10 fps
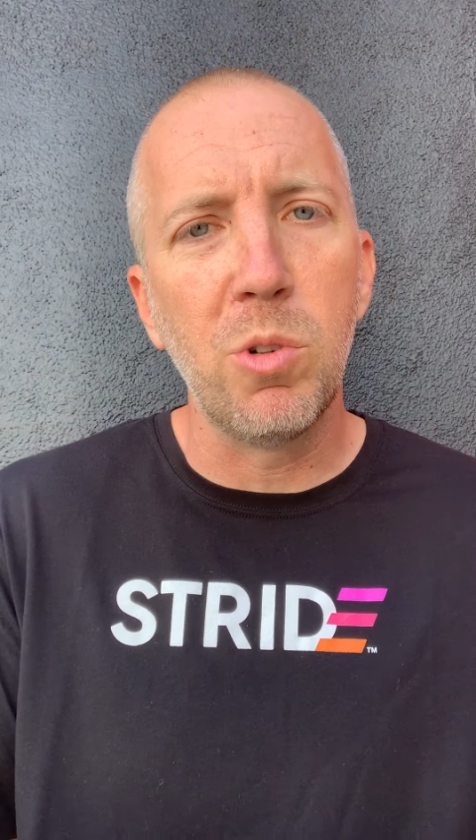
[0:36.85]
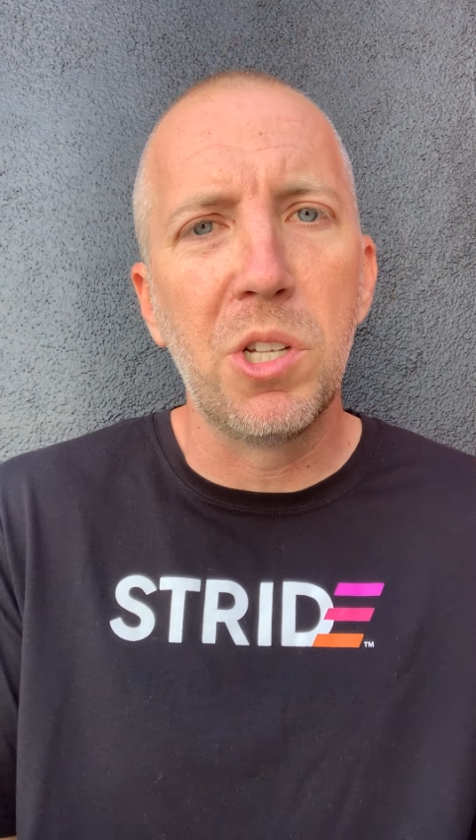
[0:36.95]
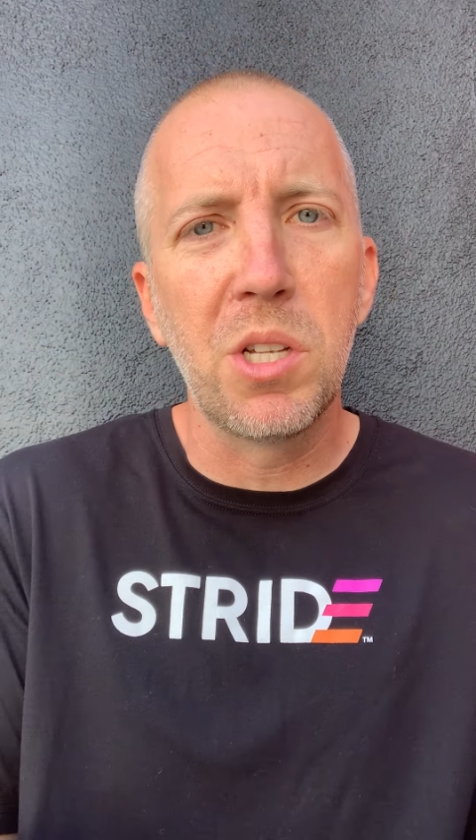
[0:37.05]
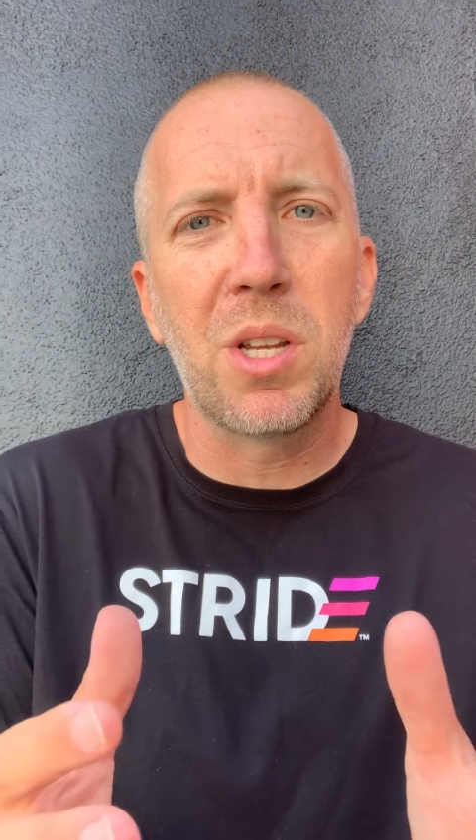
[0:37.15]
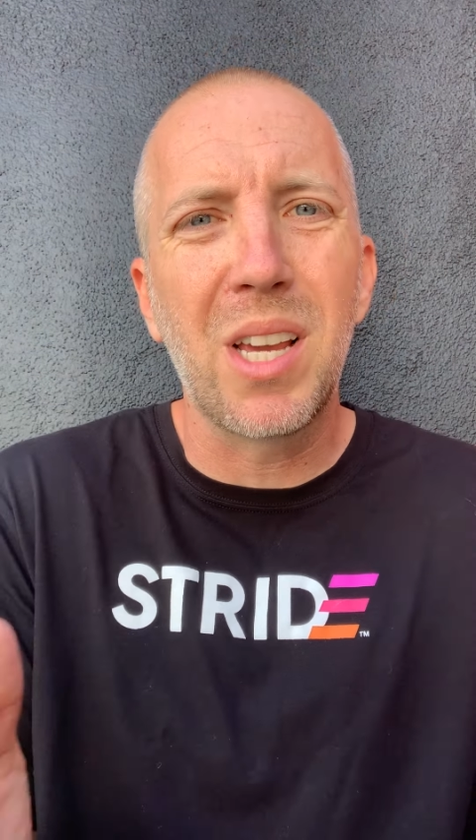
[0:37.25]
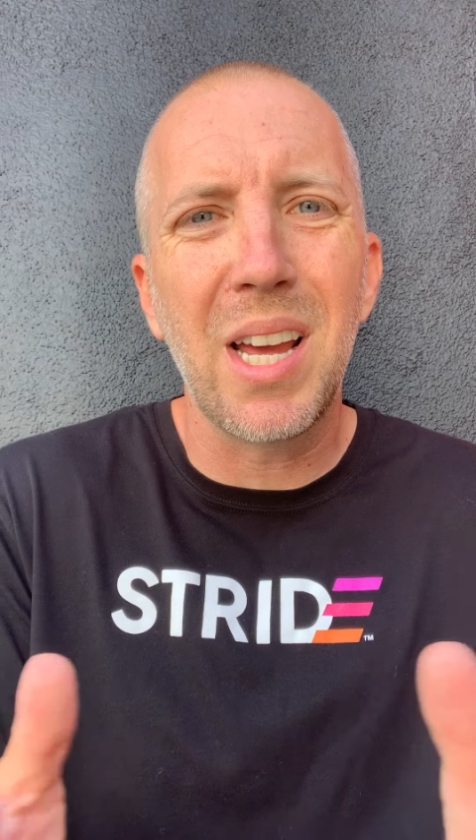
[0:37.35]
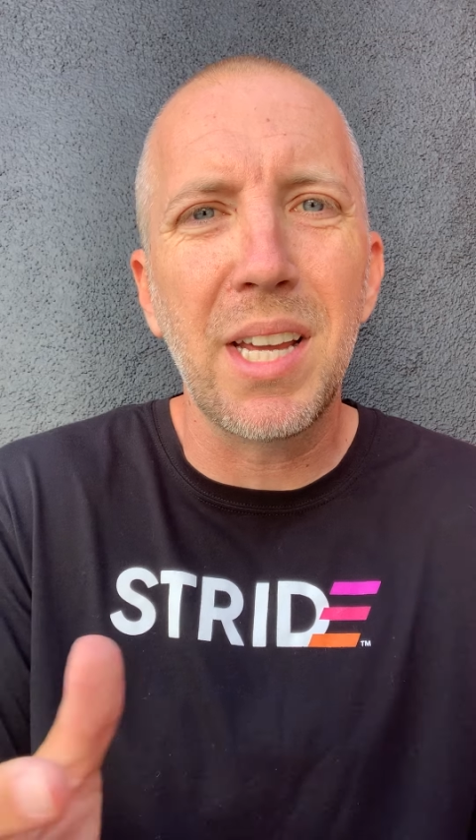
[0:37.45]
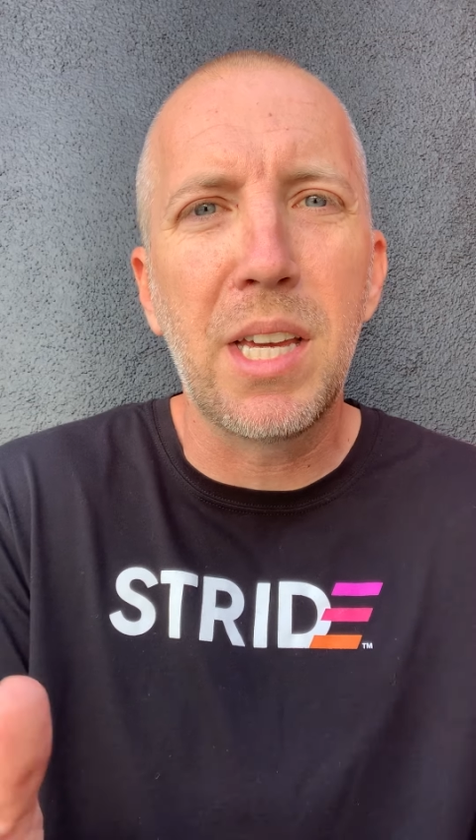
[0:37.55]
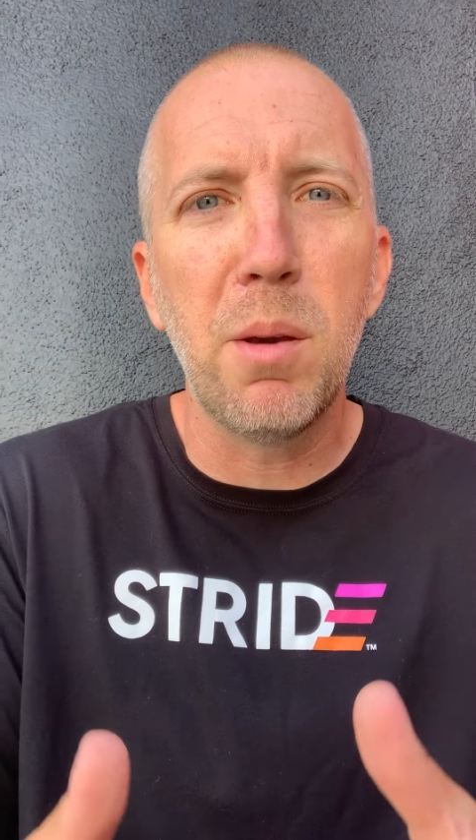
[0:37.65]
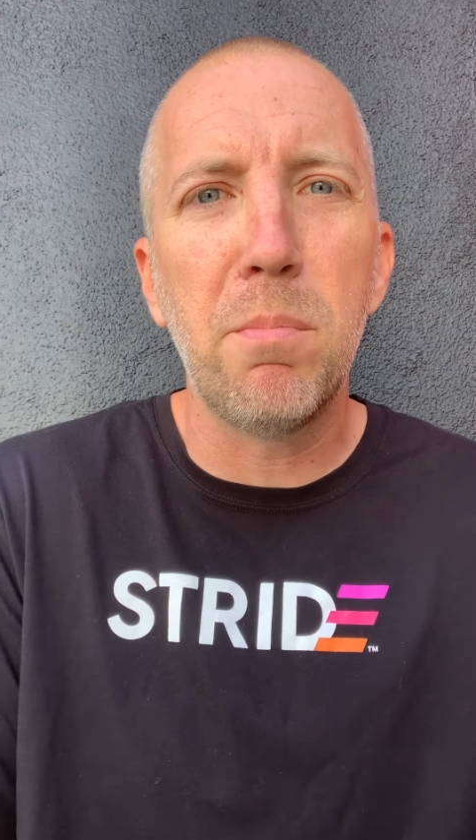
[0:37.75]
Well, just to
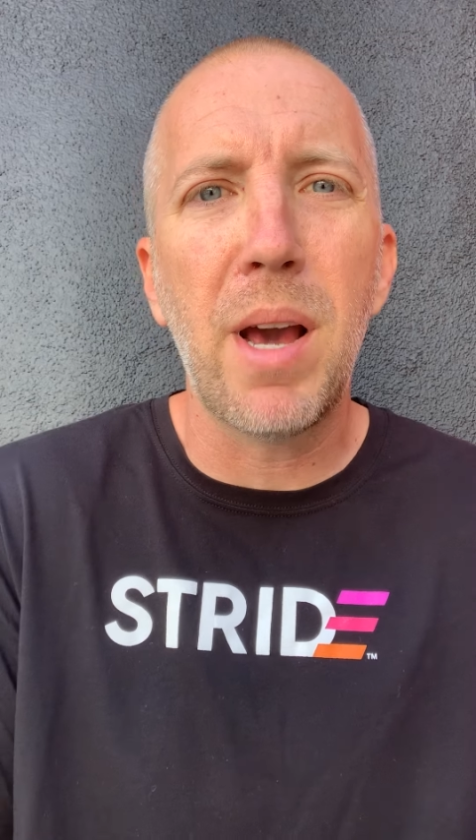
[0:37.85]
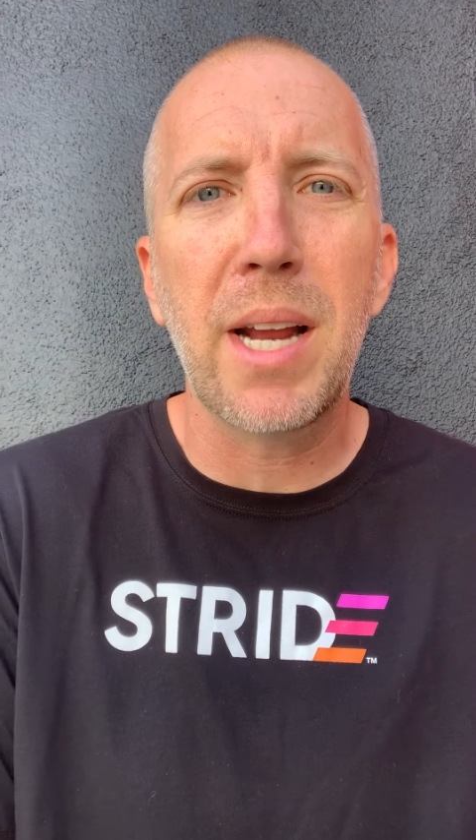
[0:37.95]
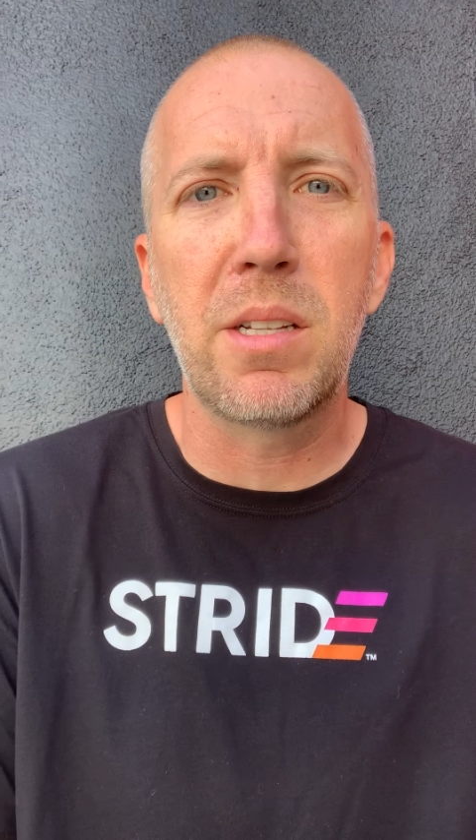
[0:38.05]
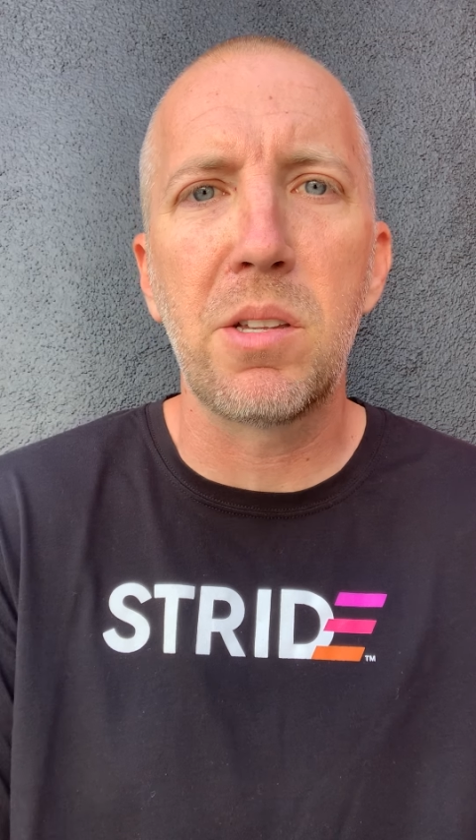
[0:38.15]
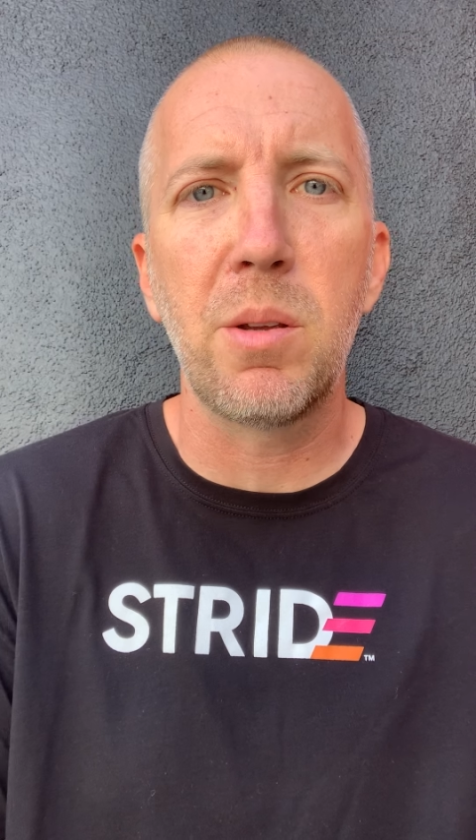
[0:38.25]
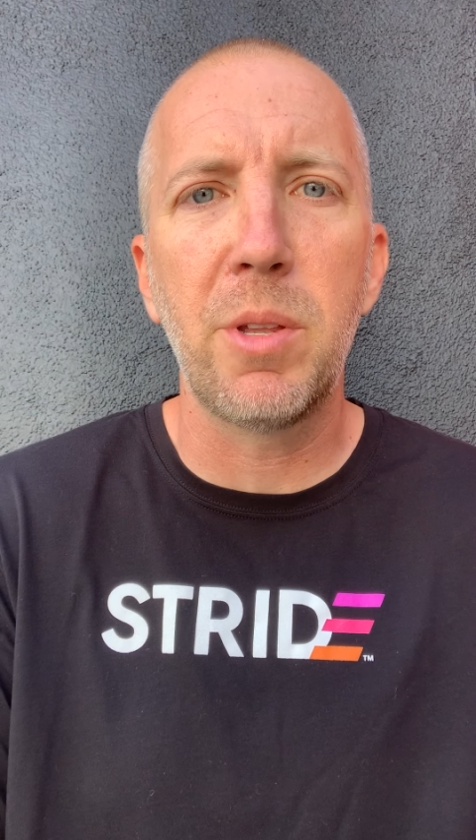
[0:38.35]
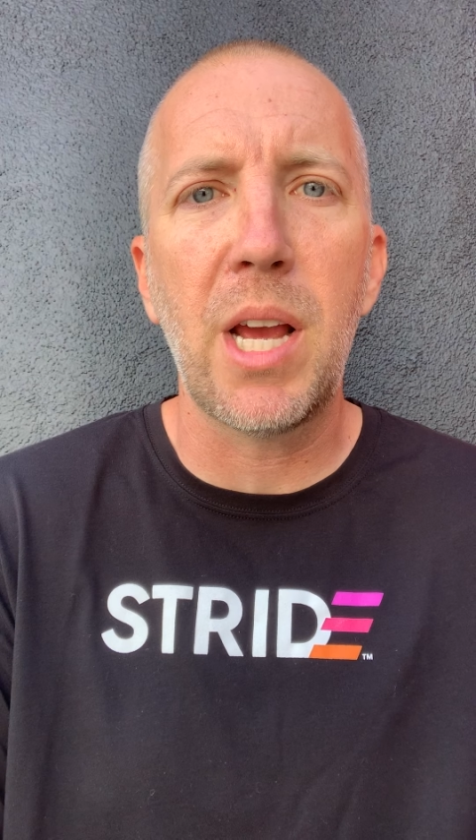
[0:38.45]
kind of get back to some